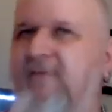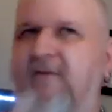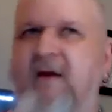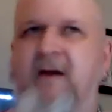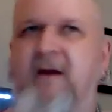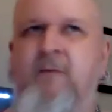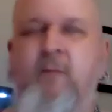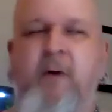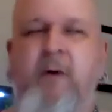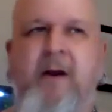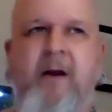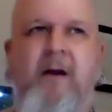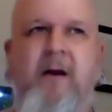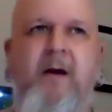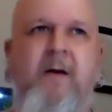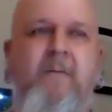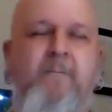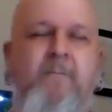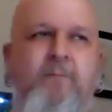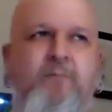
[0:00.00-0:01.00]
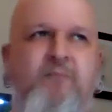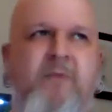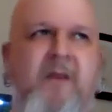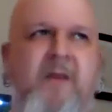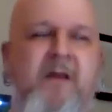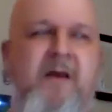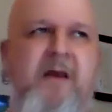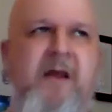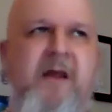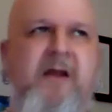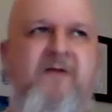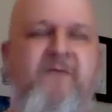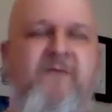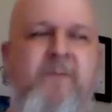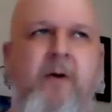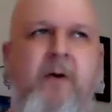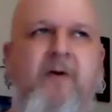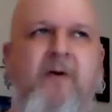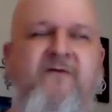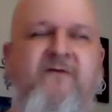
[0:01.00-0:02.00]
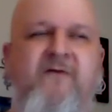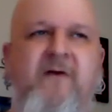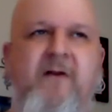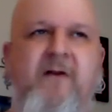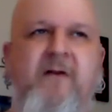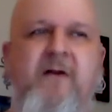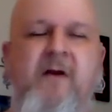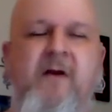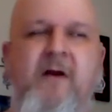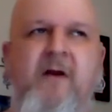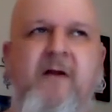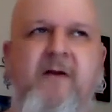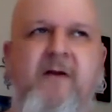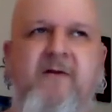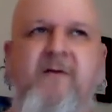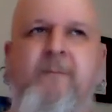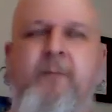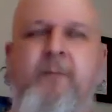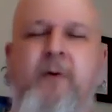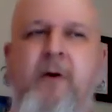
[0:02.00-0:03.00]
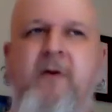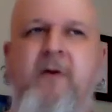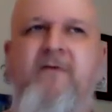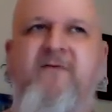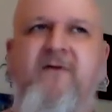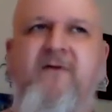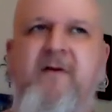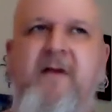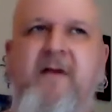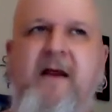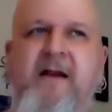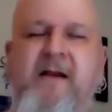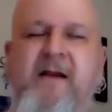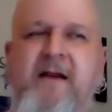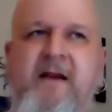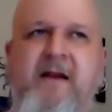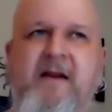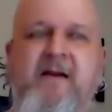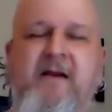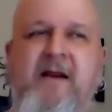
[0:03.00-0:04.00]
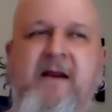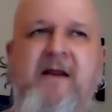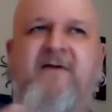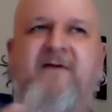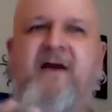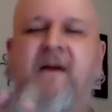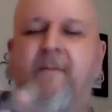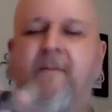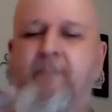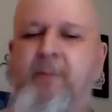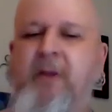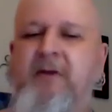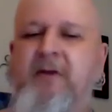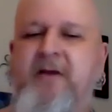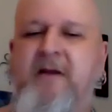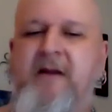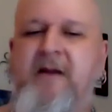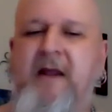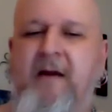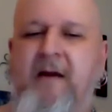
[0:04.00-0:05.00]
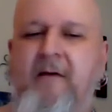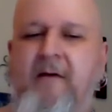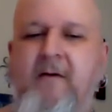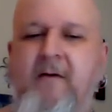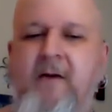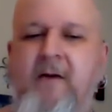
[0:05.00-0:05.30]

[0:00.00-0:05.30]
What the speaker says: is like where each person there's a person that he's like a billionaire,